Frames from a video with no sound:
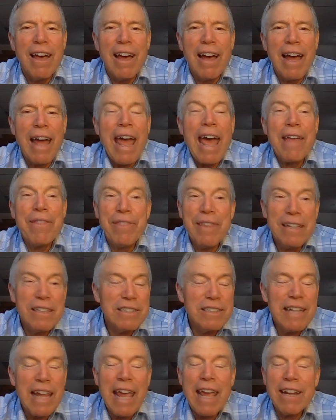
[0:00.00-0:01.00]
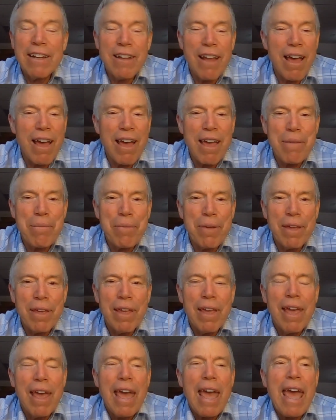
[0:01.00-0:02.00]
at this day and time.
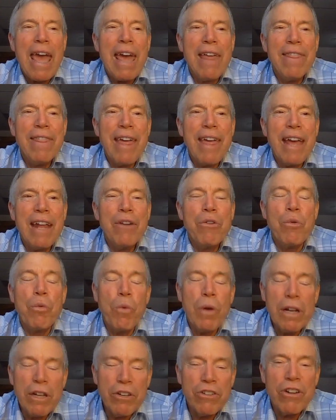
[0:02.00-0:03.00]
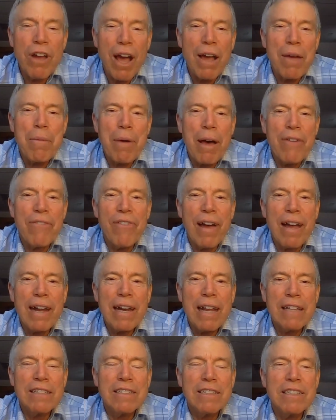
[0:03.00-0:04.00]
And then when you talk about
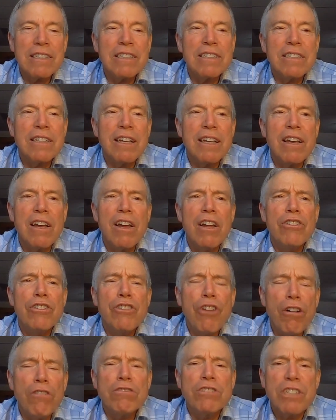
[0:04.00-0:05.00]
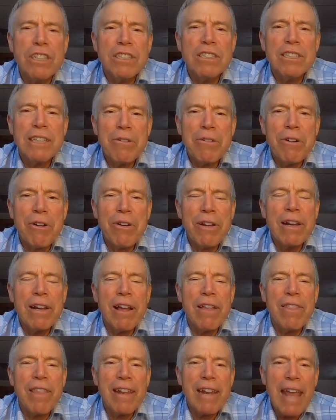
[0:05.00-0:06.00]
finances, don't just zero in
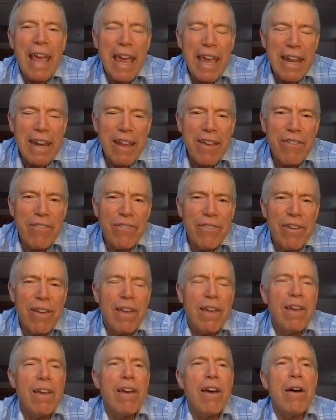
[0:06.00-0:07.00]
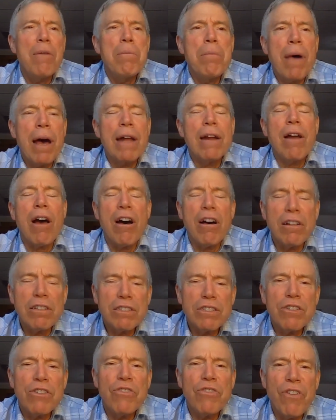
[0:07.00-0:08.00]
on the negative, but
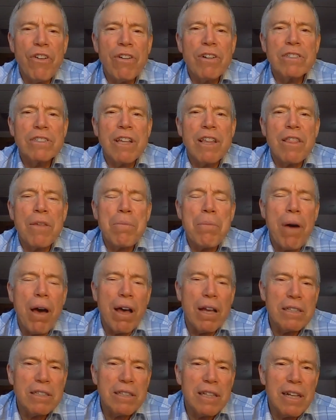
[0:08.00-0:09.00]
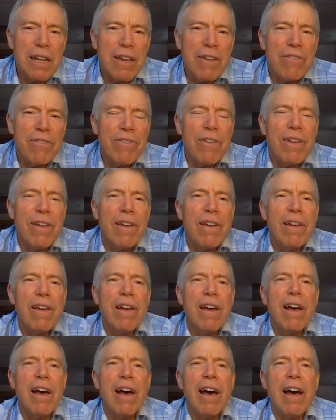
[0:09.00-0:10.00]
also focus on the positive,
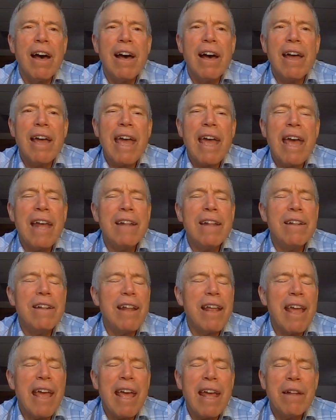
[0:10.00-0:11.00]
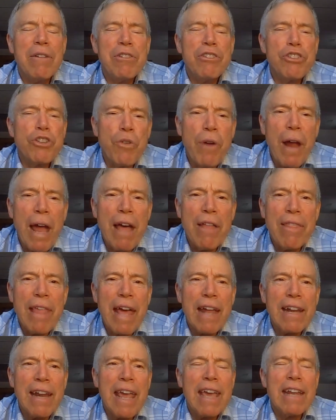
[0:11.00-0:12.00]
and surround
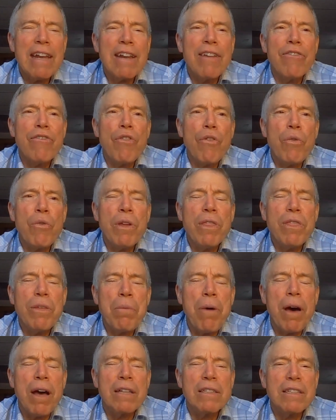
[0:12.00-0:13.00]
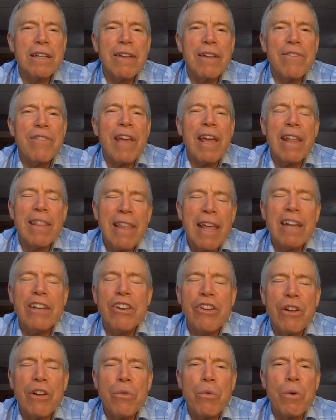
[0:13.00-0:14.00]
that negative with the positive, and then
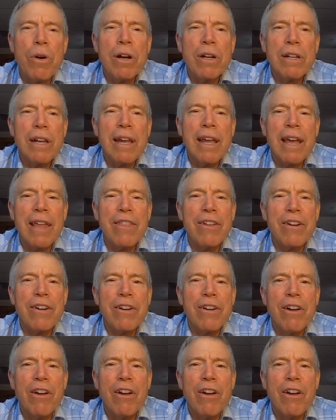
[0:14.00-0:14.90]
you can work together